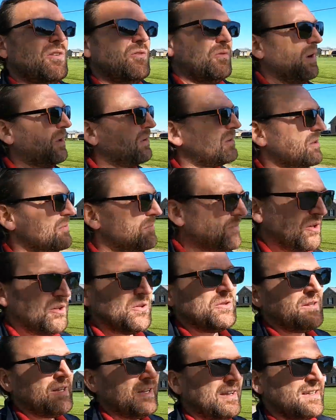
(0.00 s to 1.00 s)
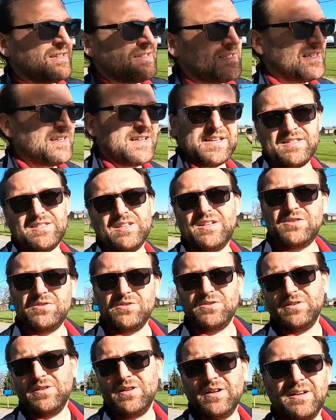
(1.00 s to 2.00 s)
well, compute is
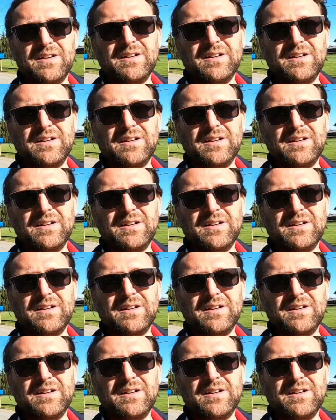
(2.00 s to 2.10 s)
EC2,